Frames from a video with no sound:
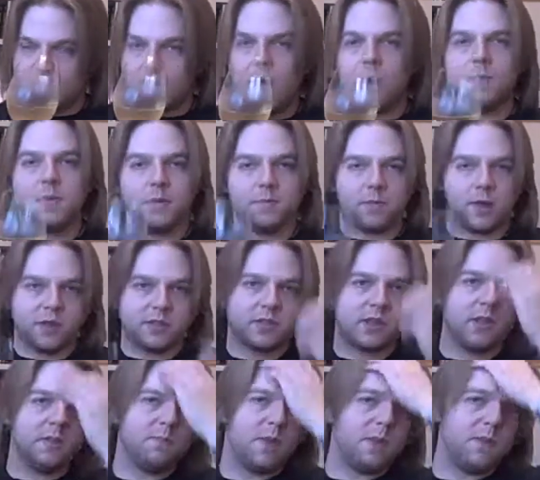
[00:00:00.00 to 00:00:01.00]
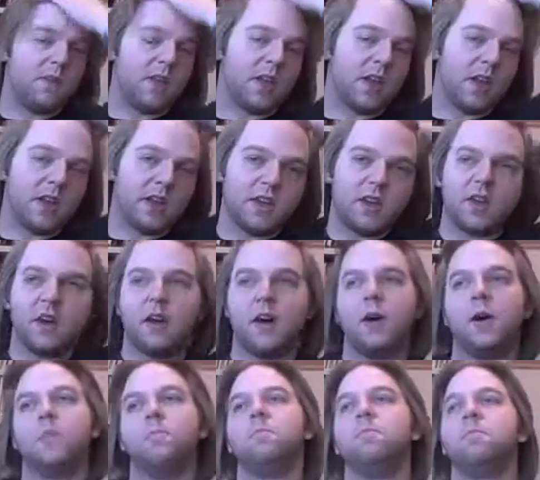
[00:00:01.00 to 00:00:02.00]
A bit musky, maybe like
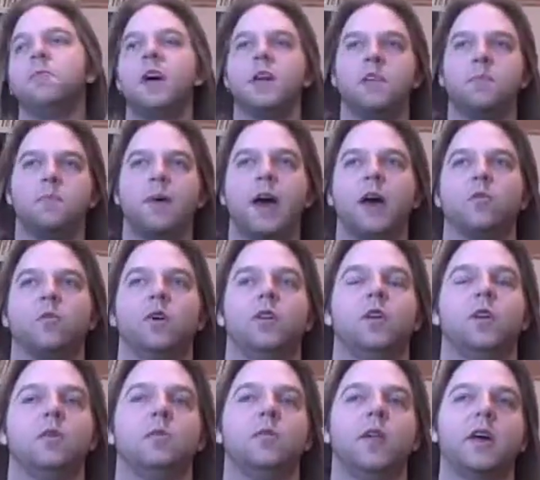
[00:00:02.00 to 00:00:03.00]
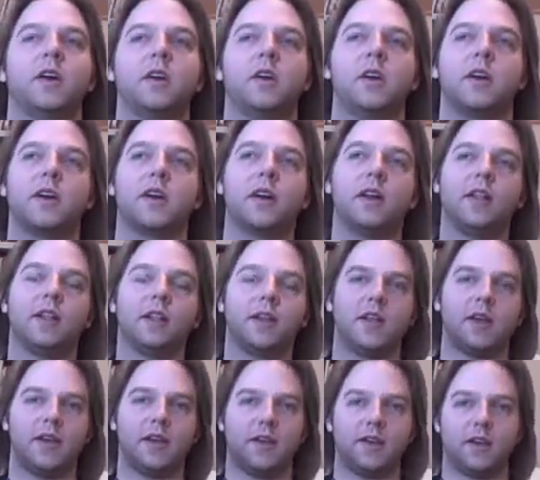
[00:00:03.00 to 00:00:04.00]
not in a bad way though, like kind of like
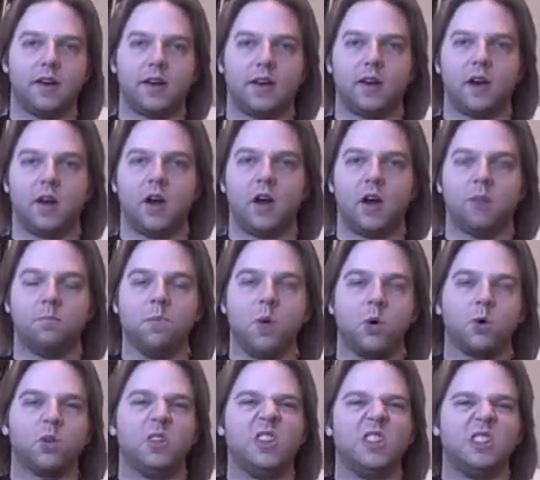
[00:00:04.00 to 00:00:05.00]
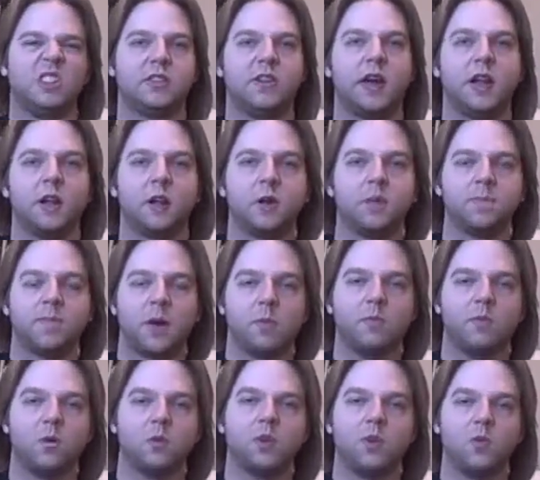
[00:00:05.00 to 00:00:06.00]
a moldy cellar, a
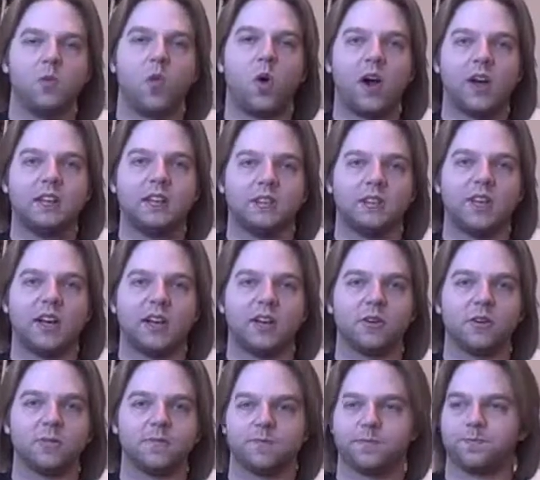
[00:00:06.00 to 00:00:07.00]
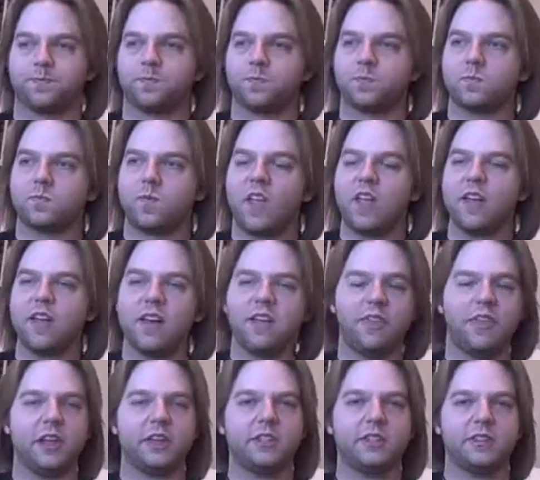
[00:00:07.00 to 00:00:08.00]
moldy wine cellar.
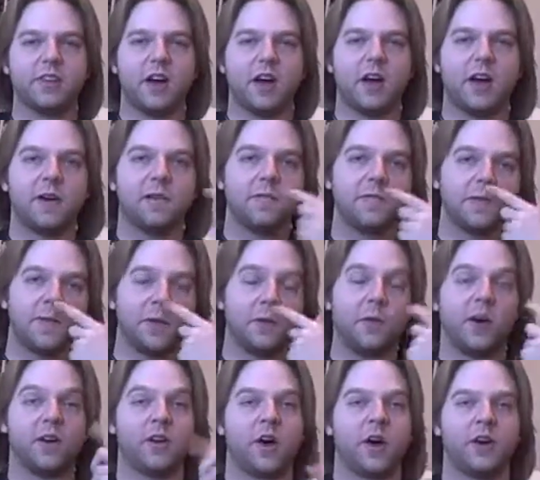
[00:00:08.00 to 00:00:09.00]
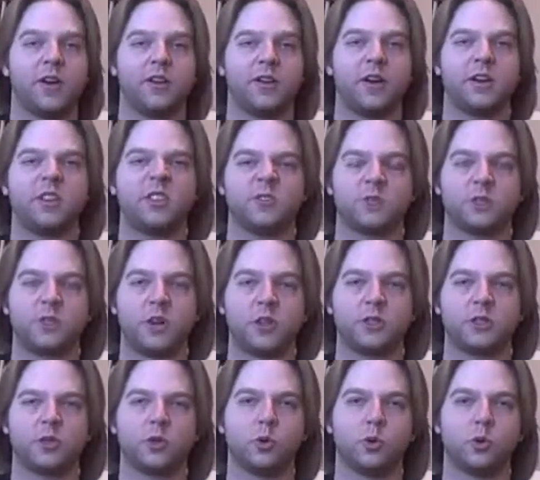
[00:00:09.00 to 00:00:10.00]
That's on a nice
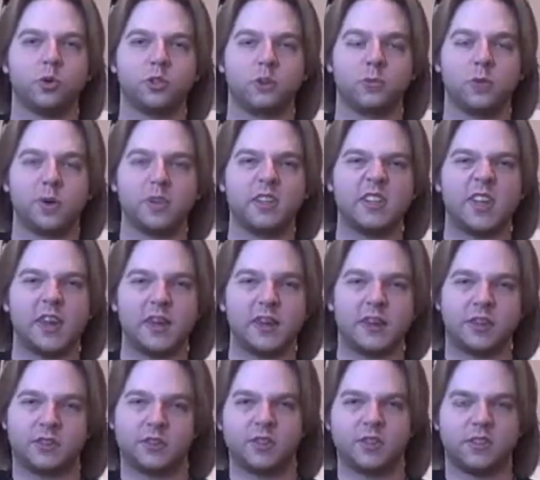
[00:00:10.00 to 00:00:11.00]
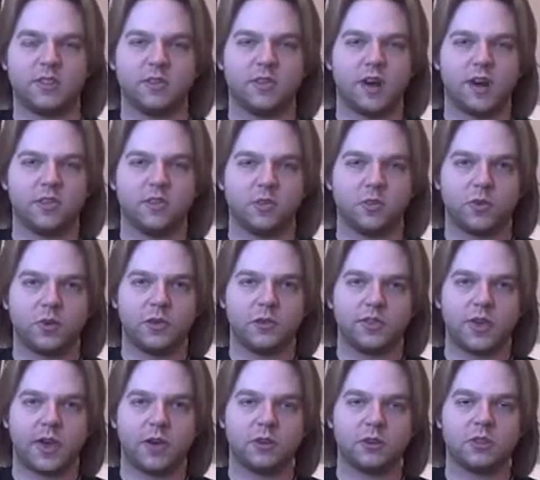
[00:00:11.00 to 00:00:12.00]
fresh cool spring day, like 65 degrees
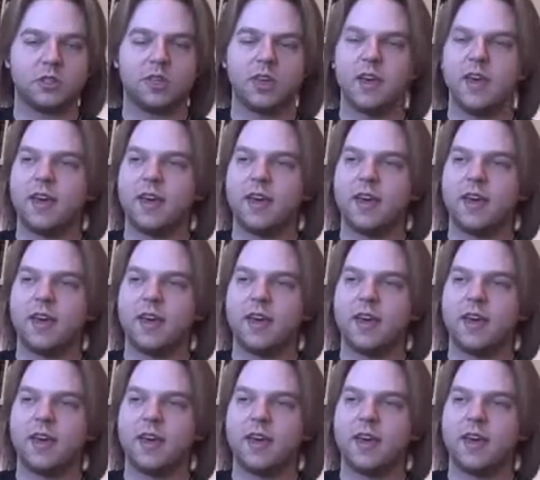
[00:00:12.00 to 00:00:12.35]
out,